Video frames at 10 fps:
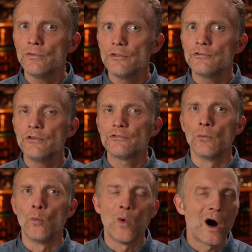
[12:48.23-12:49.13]
in the
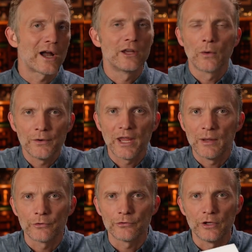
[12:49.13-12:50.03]
system walking around
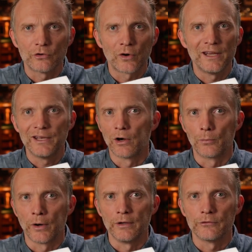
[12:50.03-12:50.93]
aimlessly trying to eat our
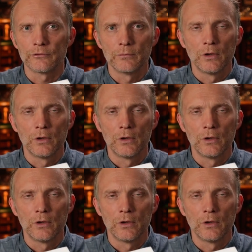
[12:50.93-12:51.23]
brains.